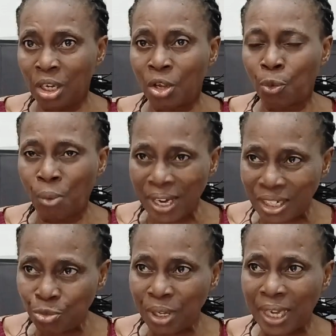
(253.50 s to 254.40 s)
where
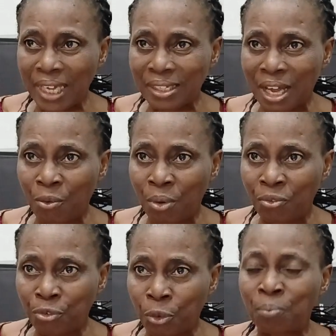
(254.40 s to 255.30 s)
did we get that one
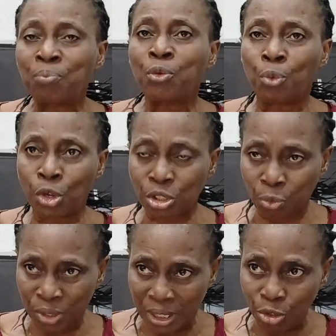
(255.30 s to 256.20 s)
from?
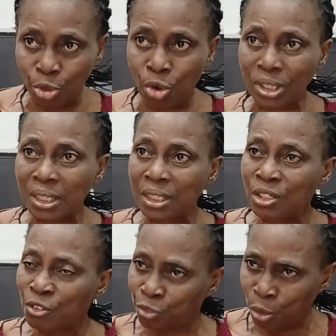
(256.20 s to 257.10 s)
We still got it
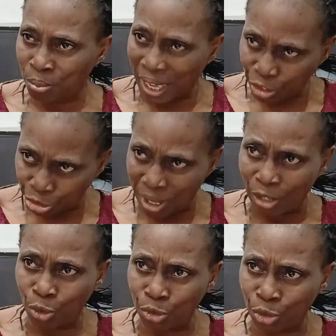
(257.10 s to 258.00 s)
from natural
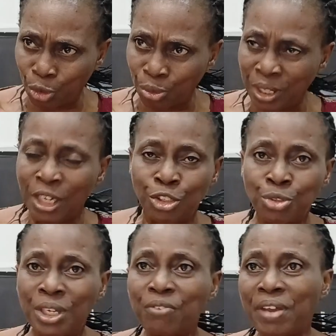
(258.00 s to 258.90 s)
law theory. You
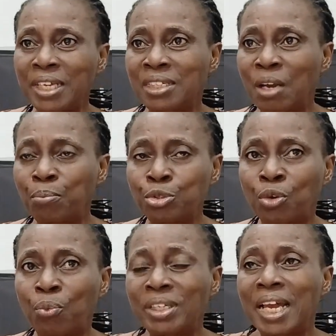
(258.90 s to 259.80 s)
give examples of
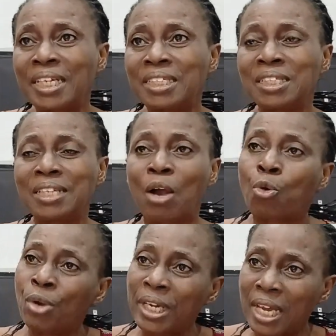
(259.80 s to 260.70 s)
whether it is
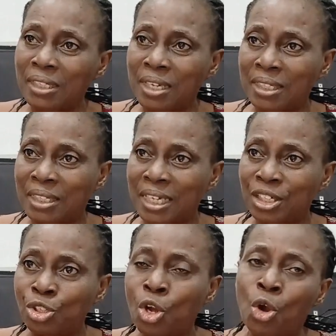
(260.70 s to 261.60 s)
Aquinas that said
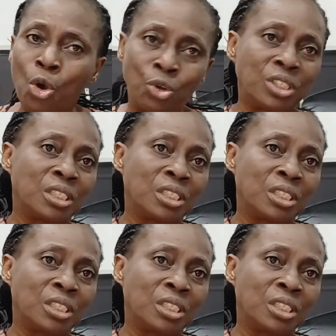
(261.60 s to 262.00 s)
it or